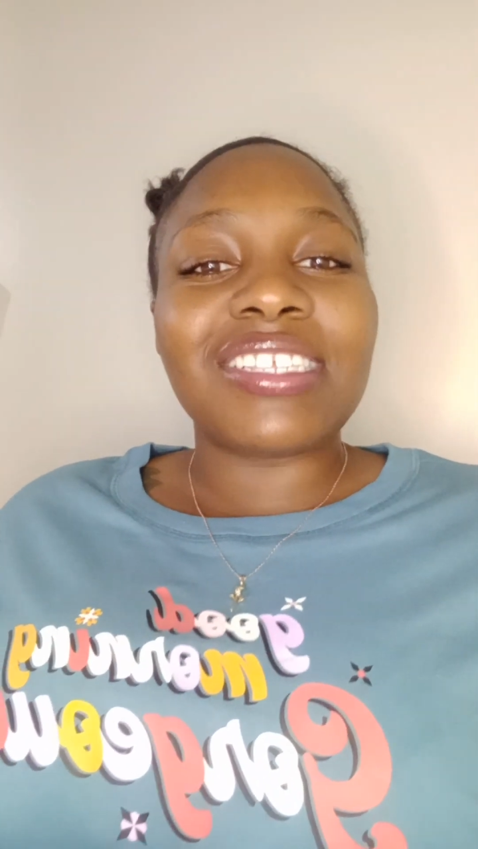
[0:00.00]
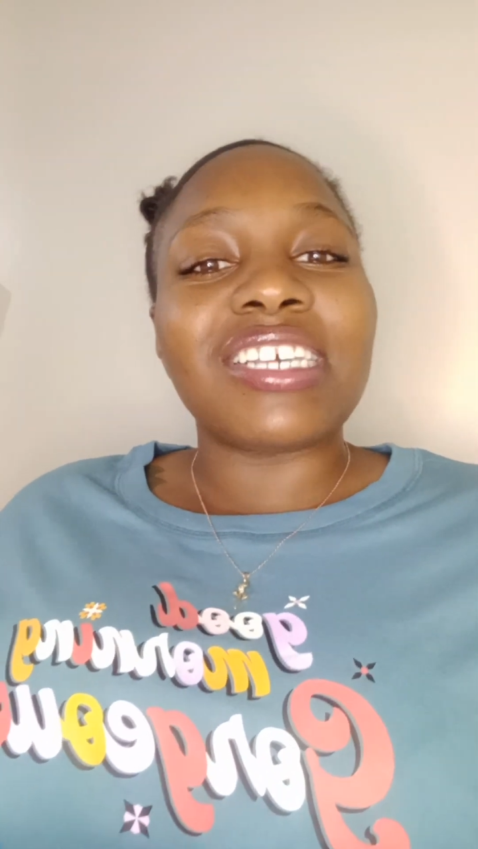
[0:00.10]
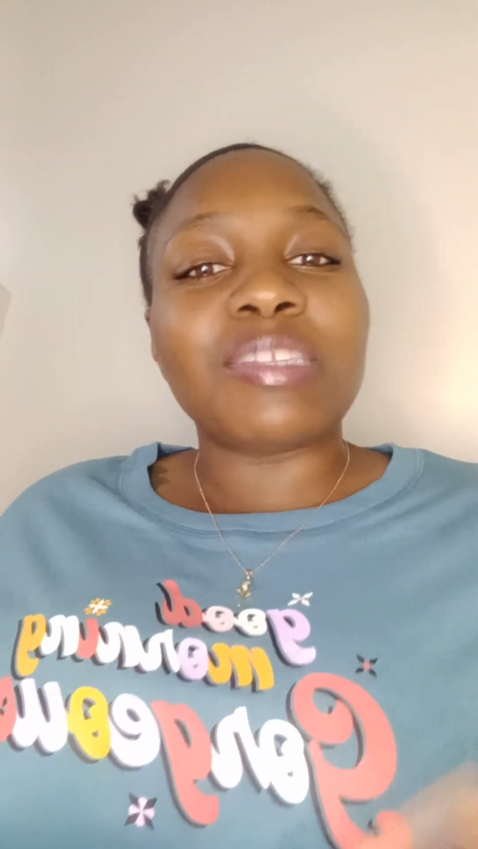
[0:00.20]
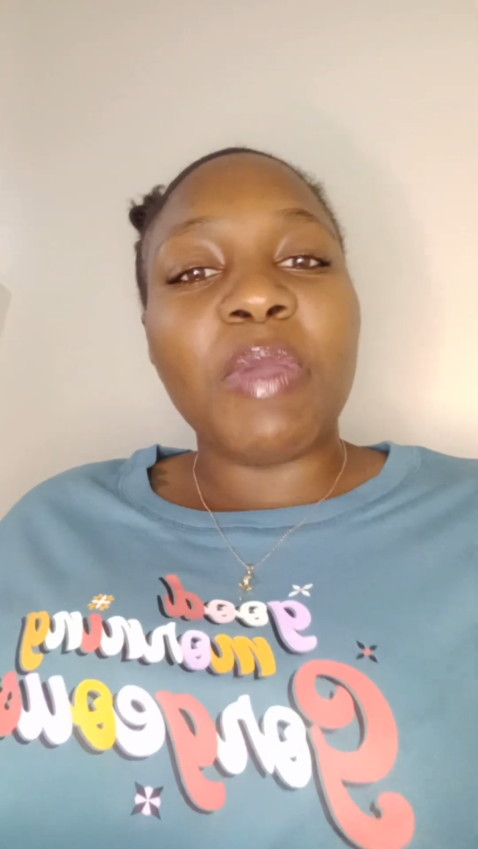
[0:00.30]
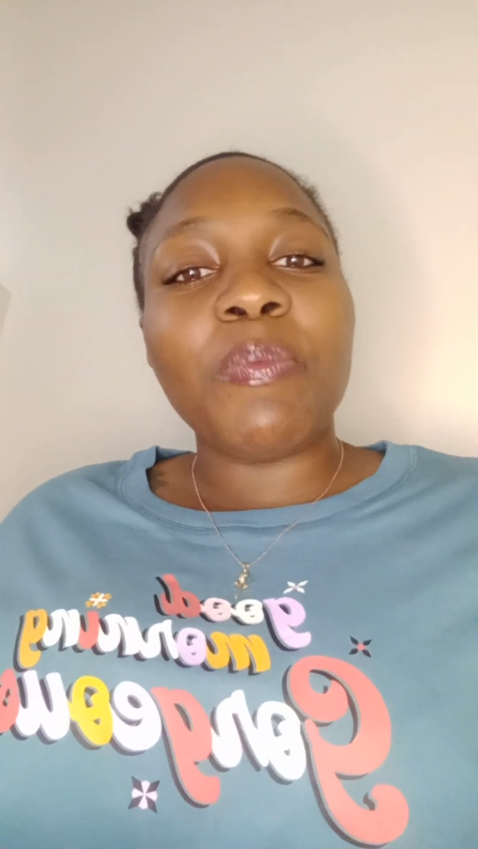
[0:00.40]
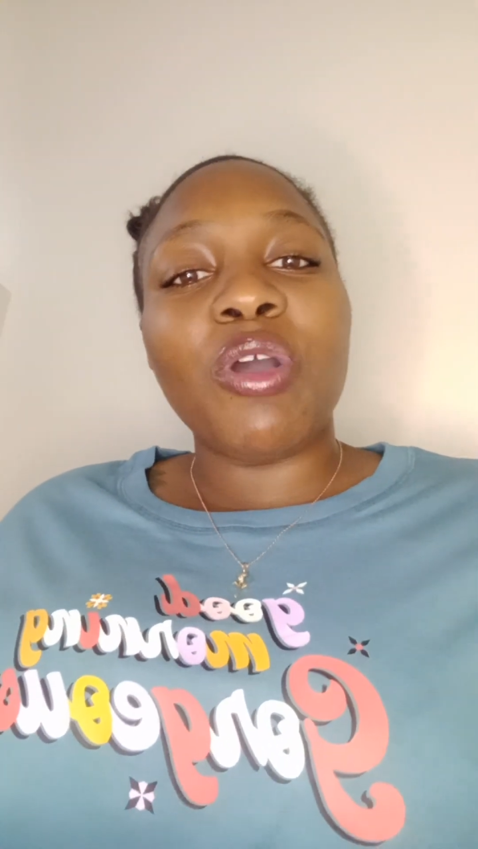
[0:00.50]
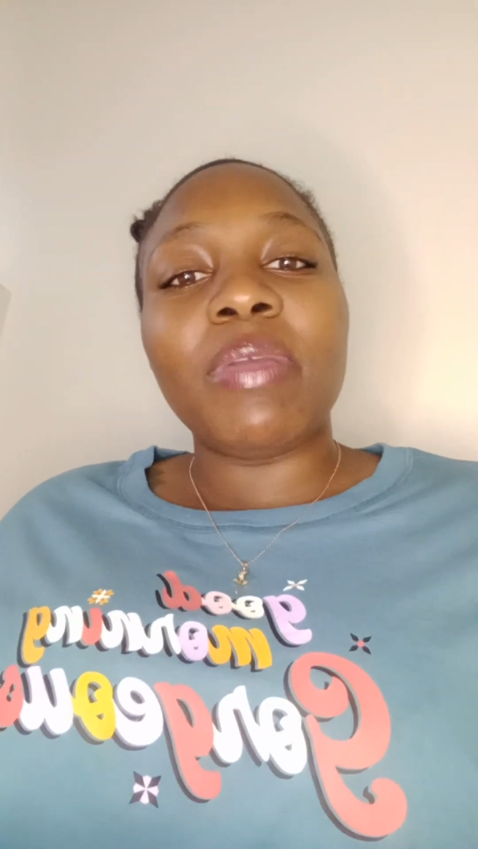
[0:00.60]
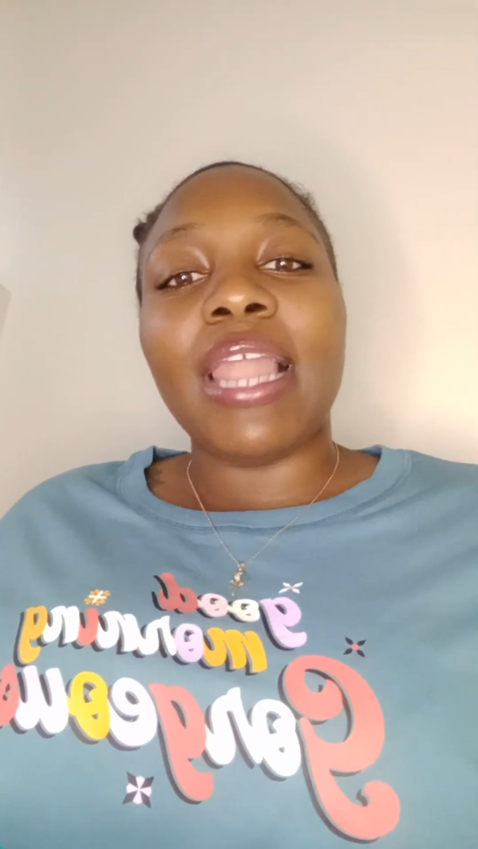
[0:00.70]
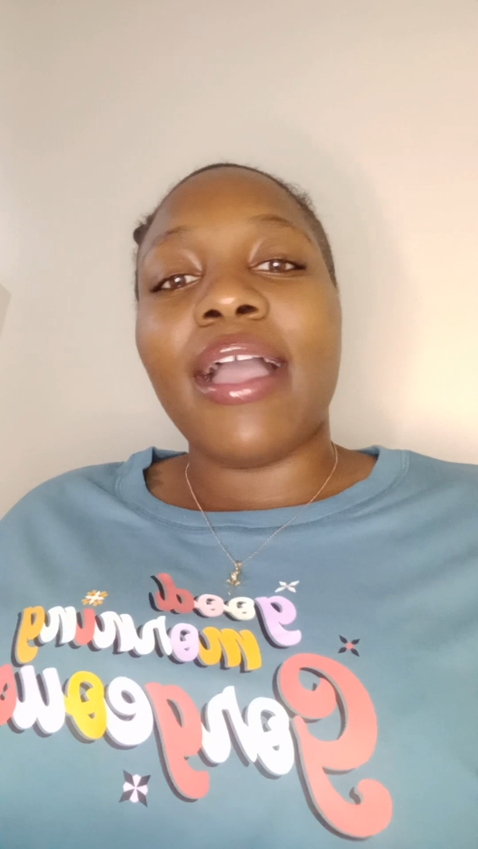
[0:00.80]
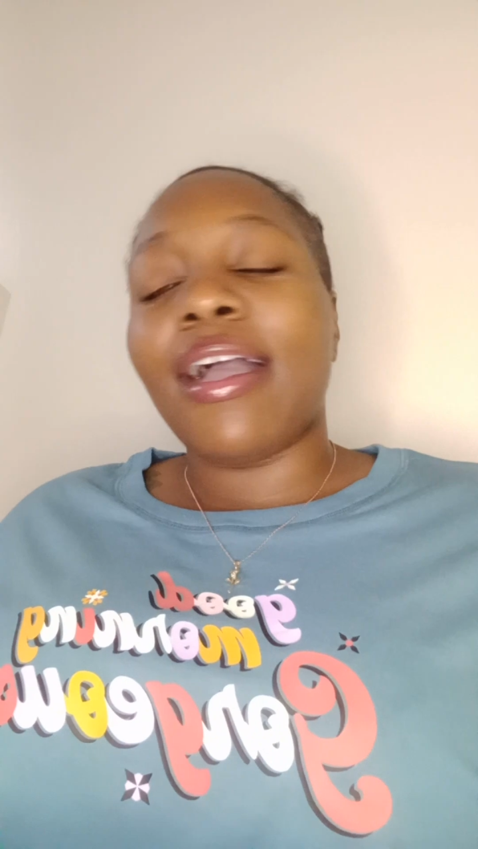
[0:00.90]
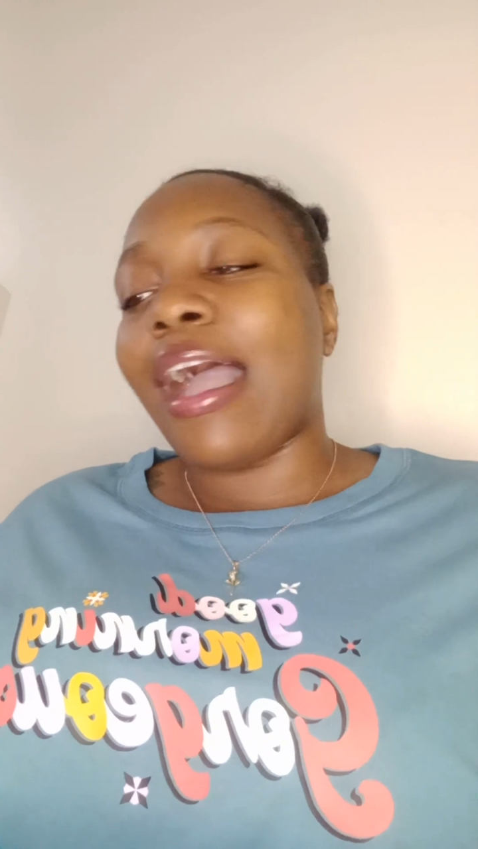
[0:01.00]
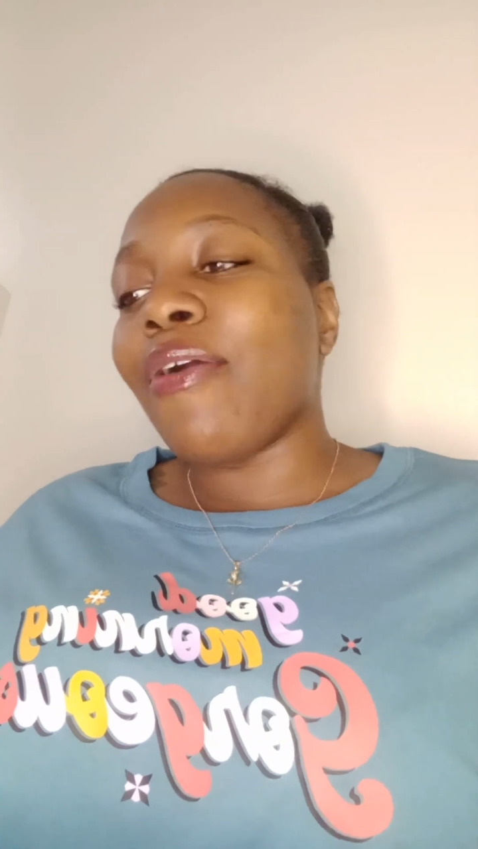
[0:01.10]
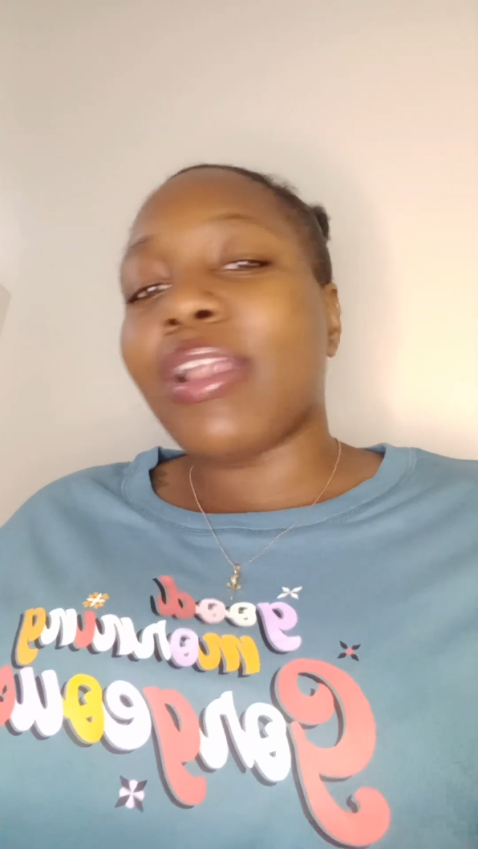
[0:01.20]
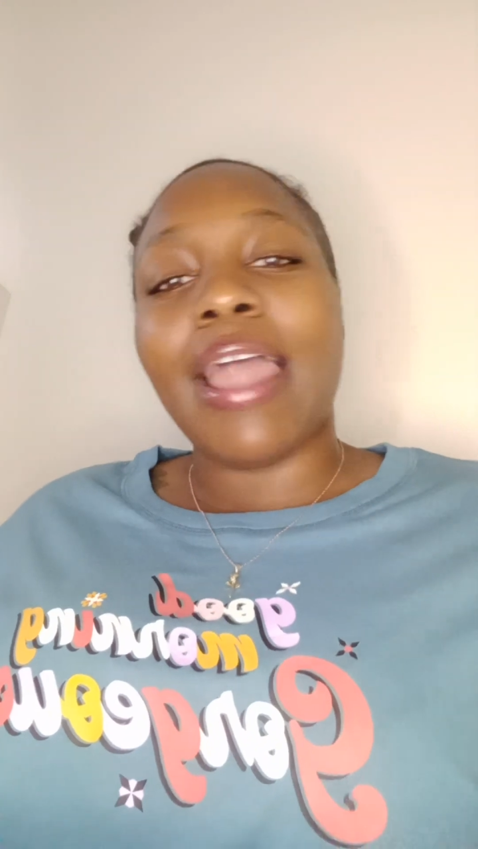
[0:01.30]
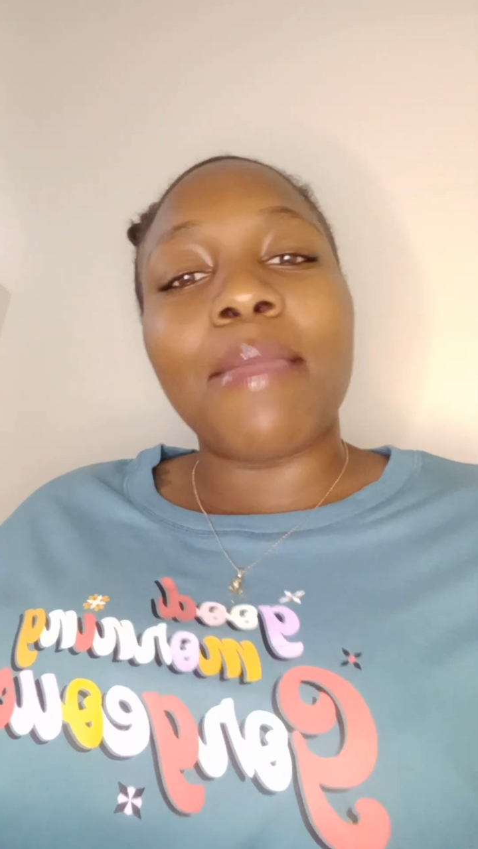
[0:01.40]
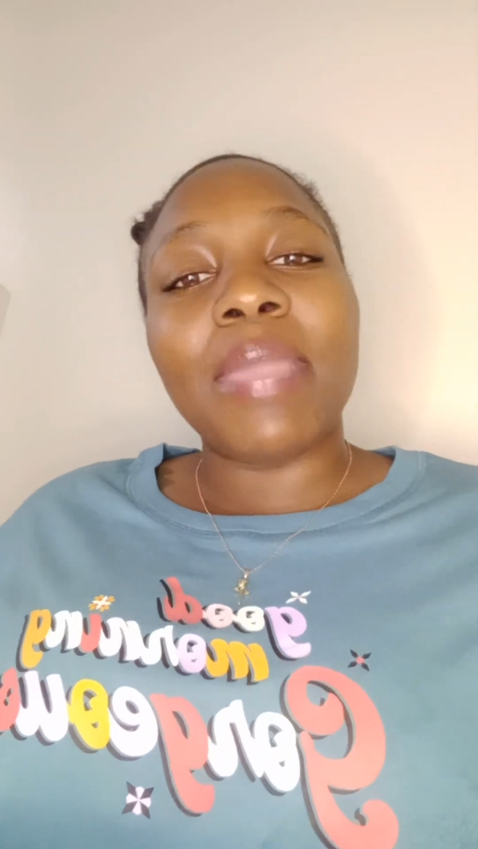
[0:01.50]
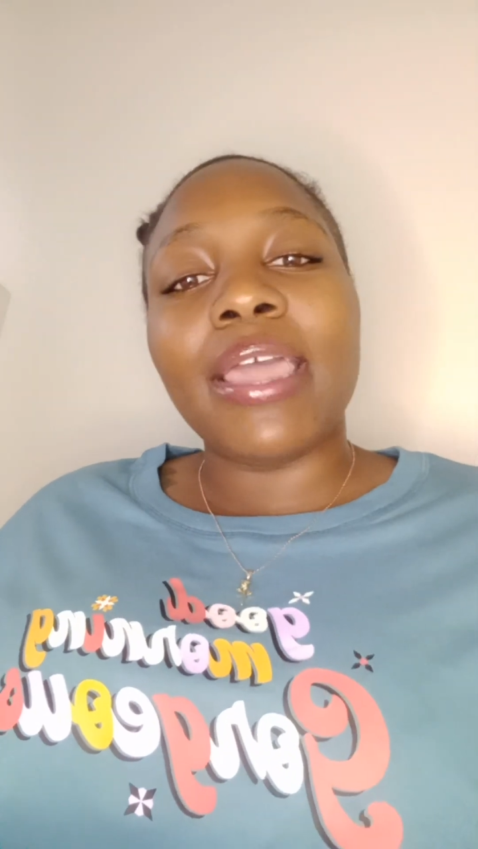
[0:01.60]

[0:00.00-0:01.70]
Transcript: Because people will be like out here like,